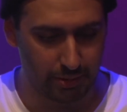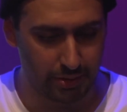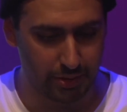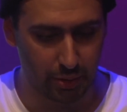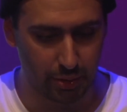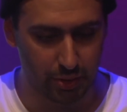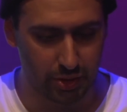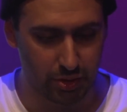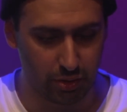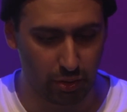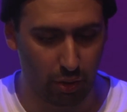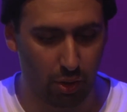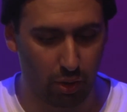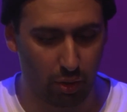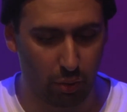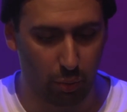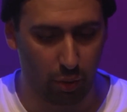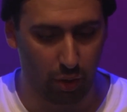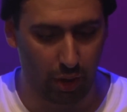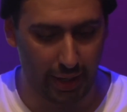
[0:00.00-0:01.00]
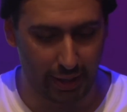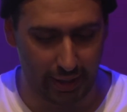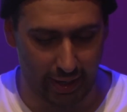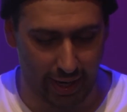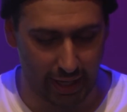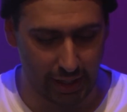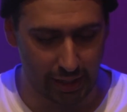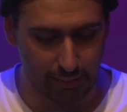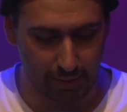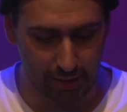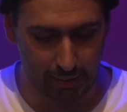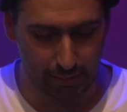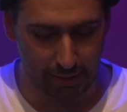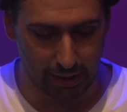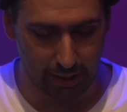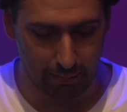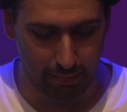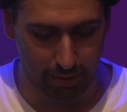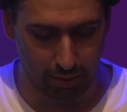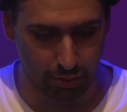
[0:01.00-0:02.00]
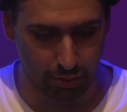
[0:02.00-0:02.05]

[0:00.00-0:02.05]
So it's not quite 80 BPM, but I'll